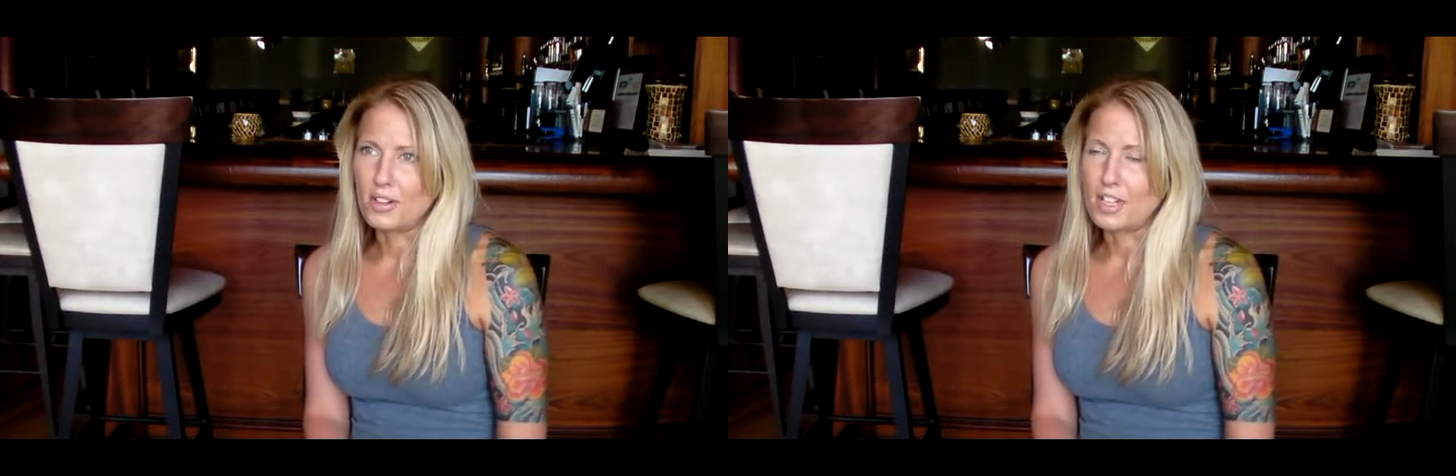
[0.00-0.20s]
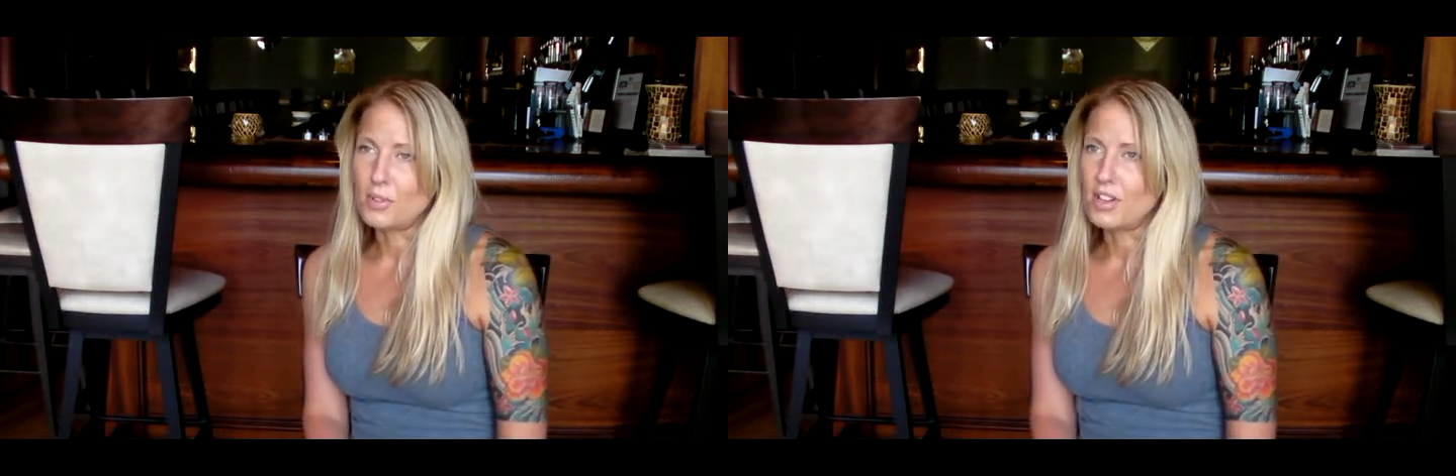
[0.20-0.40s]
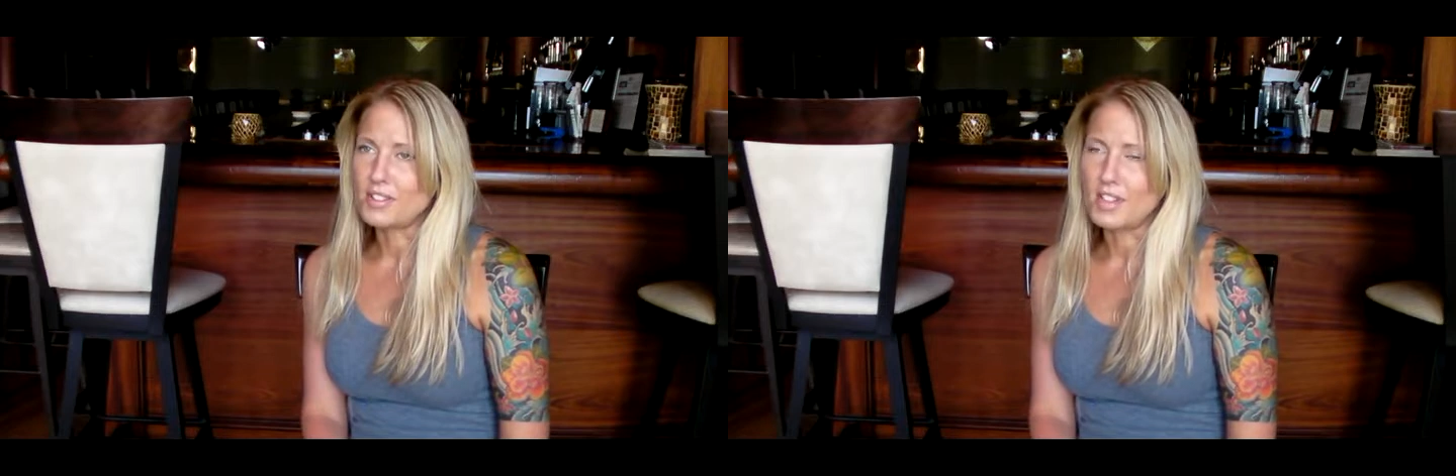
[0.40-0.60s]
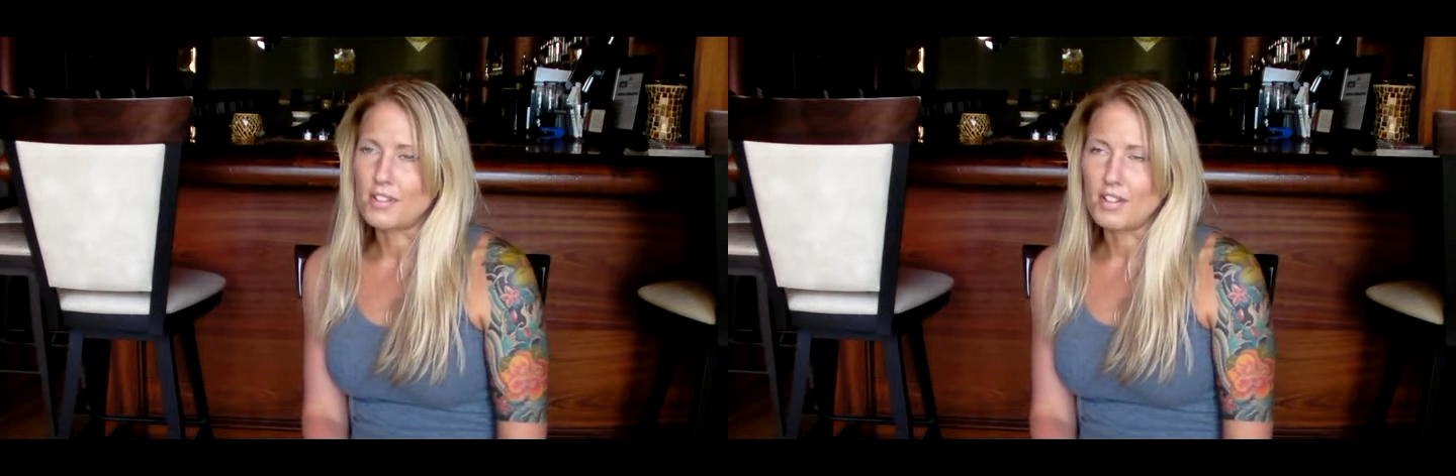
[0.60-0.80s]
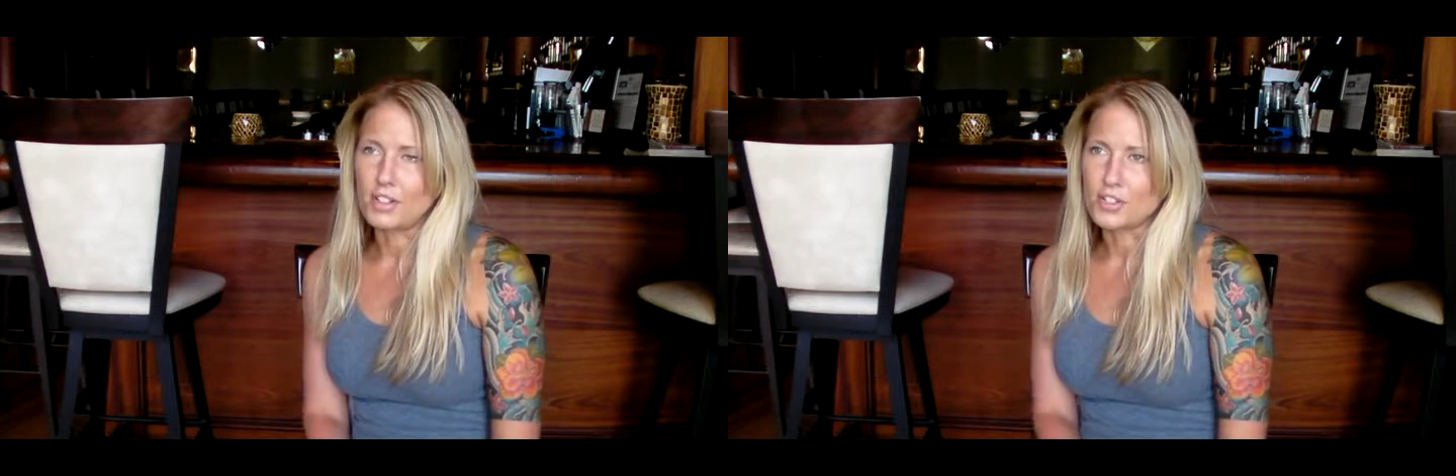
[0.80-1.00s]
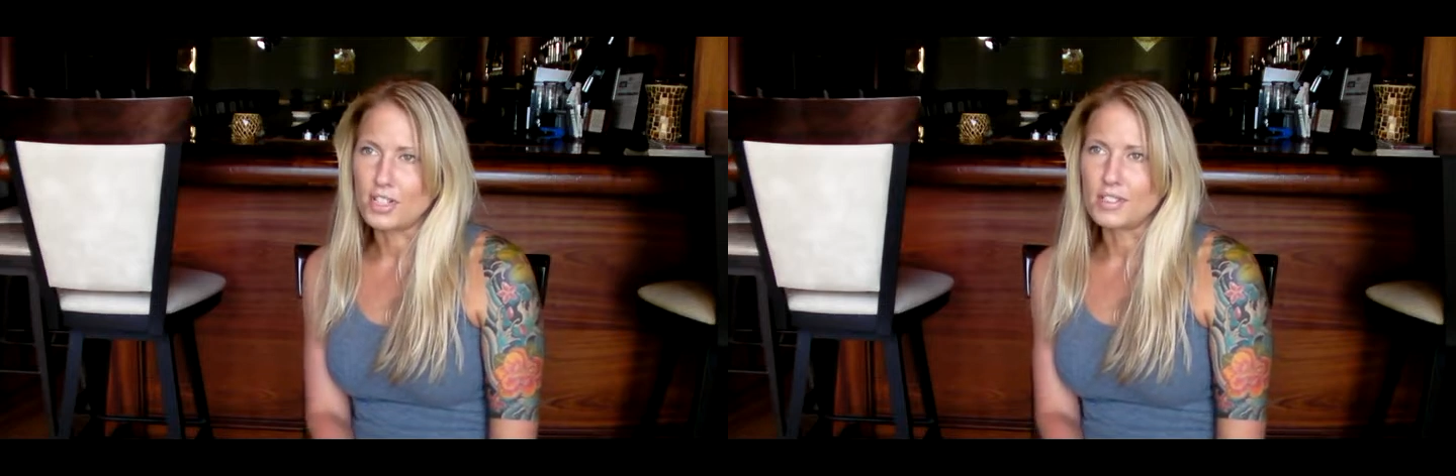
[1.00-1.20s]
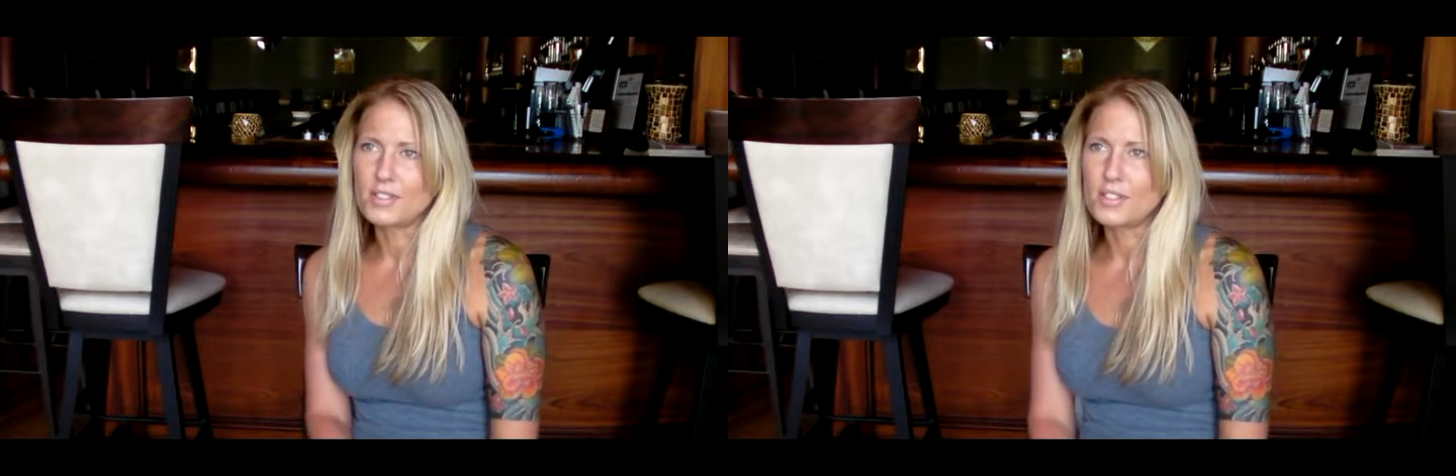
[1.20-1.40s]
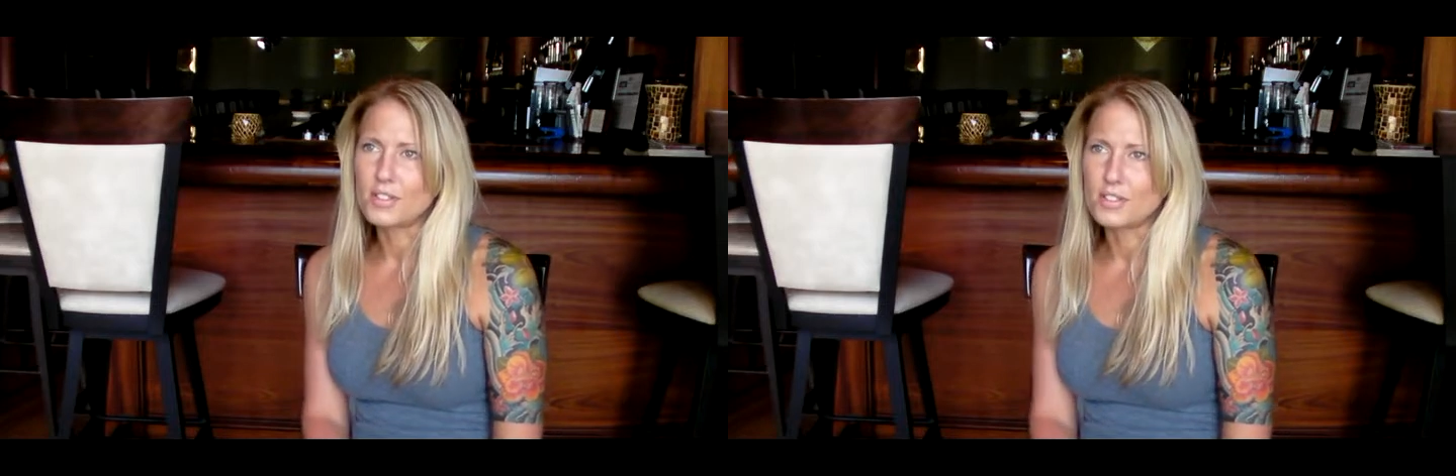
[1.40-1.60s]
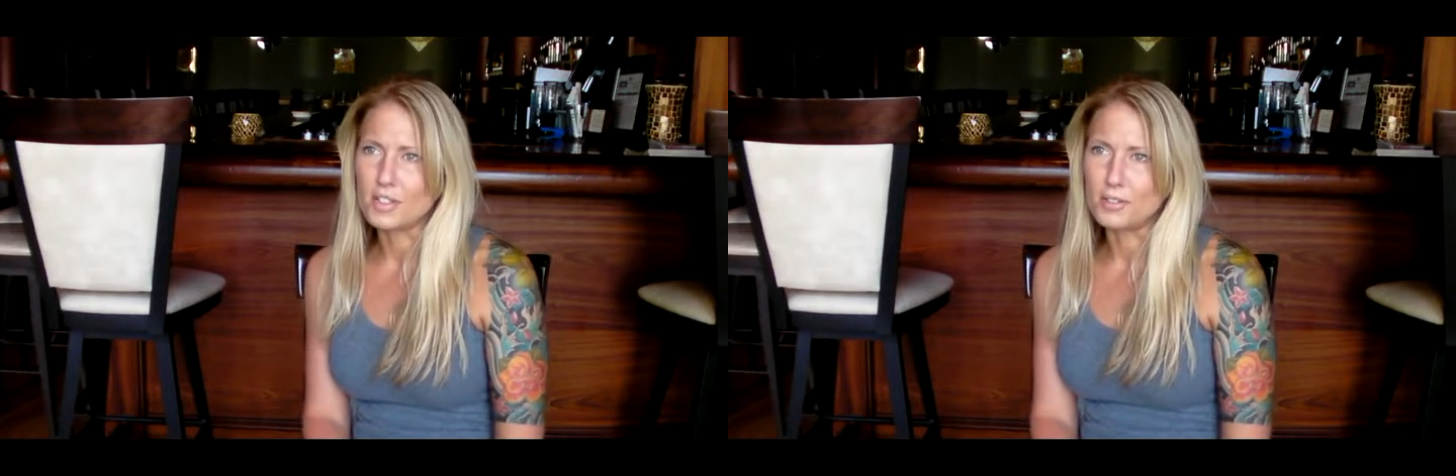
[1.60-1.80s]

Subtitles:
anywhere else in the country. So.